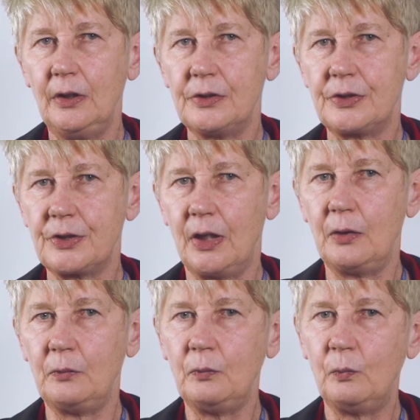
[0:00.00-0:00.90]

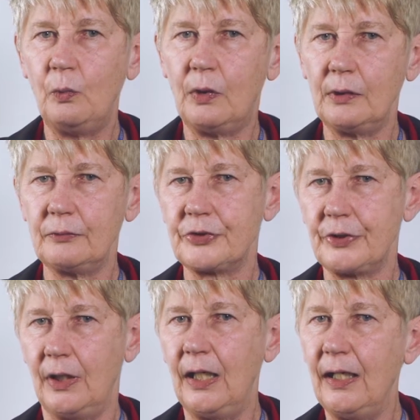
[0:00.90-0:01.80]
So
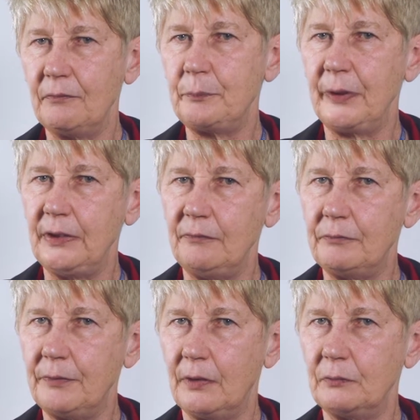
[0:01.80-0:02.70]
whilst I have been
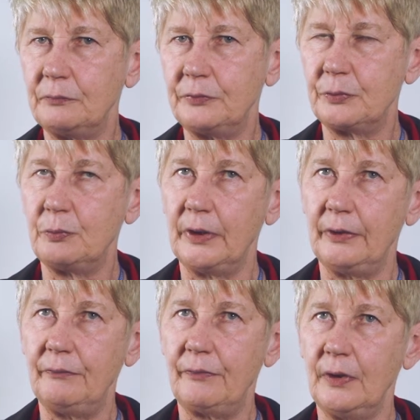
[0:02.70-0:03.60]
involved
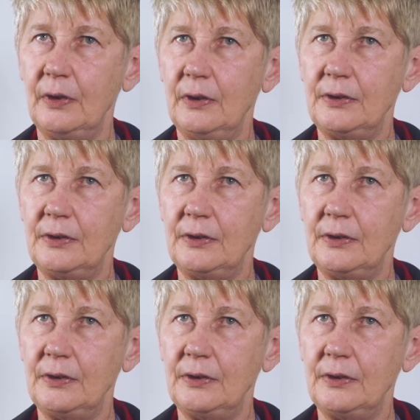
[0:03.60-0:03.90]
with